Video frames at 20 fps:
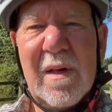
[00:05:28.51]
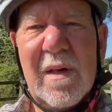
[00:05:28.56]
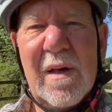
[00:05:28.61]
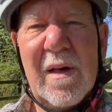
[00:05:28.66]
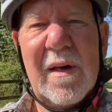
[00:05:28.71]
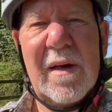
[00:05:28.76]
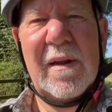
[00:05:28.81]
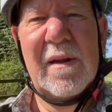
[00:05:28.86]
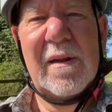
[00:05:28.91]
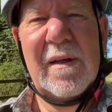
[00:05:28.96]

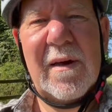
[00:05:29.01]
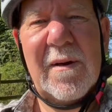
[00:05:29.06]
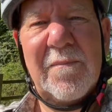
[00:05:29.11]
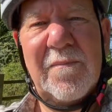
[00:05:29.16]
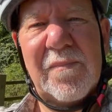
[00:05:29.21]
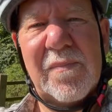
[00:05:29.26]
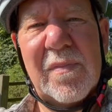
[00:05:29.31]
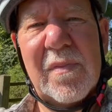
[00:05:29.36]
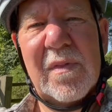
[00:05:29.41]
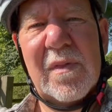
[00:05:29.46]
And
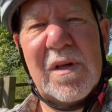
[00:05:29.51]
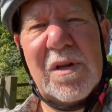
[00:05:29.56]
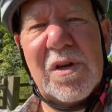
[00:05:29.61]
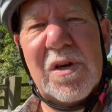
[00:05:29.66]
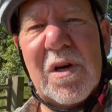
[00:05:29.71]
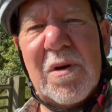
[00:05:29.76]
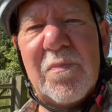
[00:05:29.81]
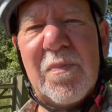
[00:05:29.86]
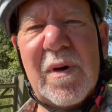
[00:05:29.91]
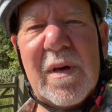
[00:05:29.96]
the
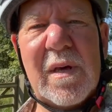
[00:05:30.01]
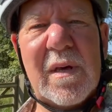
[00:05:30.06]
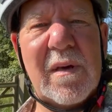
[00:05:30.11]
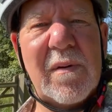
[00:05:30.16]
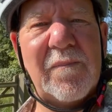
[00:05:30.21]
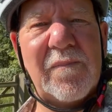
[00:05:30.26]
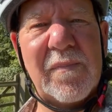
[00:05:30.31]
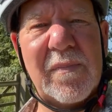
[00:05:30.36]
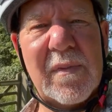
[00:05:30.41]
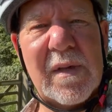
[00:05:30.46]
GP
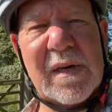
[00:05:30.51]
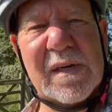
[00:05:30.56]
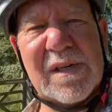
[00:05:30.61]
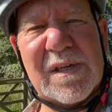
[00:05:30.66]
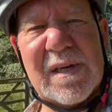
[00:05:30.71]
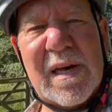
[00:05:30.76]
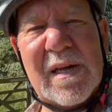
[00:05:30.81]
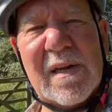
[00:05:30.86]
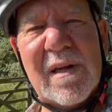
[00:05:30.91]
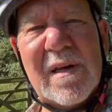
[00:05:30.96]
has
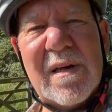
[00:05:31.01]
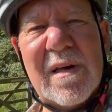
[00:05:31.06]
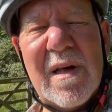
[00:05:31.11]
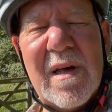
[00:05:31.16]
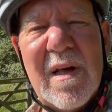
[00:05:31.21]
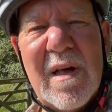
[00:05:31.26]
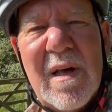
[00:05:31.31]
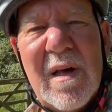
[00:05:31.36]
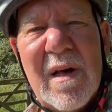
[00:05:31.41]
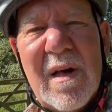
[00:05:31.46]
said,
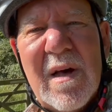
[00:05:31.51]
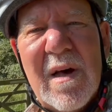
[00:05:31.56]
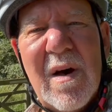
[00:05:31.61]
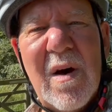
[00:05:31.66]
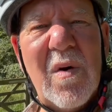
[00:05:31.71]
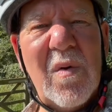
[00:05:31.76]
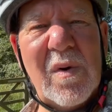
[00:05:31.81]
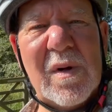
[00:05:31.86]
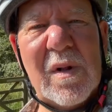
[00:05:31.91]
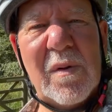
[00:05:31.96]

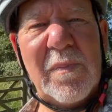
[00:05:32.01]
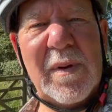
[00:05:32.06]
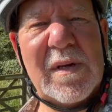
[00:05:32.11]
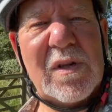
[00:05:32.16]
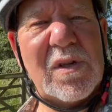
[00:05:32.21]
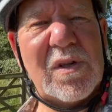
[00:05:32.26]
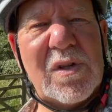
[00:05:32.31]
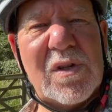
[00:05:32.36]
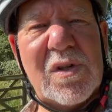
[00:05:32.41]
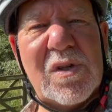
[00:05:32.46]
oh, it'll be
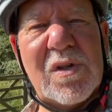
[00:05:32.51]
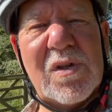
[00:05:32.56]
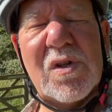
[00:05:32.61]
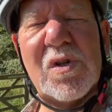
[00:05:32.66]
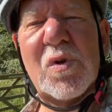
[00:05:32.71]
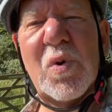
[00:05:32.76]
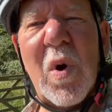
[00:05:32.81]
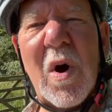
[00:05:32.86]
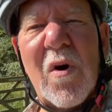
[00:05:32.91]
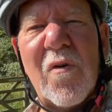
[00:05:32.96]

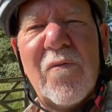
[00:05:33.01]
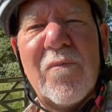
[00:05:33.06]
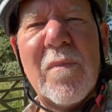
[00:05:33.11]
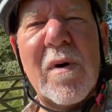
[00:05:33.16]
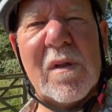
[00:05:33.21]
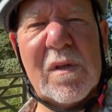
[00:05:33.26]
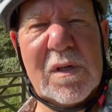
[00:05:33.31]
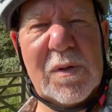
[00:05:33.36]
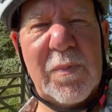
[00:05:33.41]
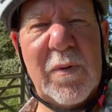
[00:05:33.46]
12
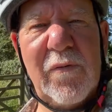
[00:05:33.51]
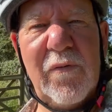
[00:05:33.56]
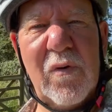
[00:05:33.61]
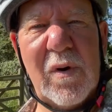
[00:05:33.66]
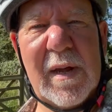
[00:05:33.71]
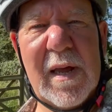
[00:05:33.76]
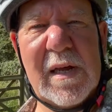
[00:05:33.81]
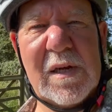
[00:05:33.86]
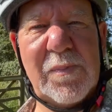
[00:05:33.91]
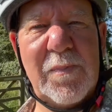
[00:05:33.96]
months before
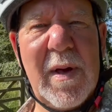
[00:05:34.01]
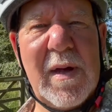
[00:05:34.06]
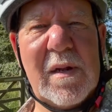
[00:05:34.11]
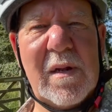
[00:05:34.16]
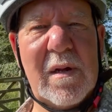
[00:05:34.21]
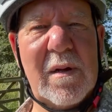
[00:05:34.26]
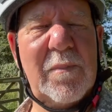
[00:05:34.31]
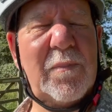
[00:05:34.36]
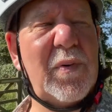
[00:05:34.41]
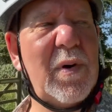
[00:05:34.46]
it gets
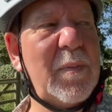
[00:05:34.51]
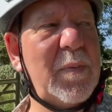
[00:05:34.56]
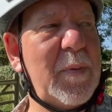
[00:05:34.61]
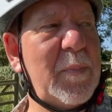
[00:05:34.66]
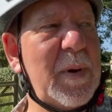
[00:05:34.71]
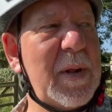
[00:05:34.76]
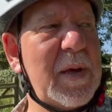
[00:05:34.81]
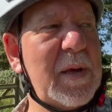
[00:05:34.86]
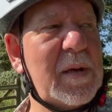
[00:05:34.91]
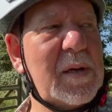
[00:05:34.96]
better,
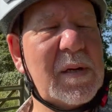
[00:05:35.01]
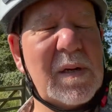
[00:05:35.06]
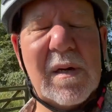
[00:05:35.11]
probably.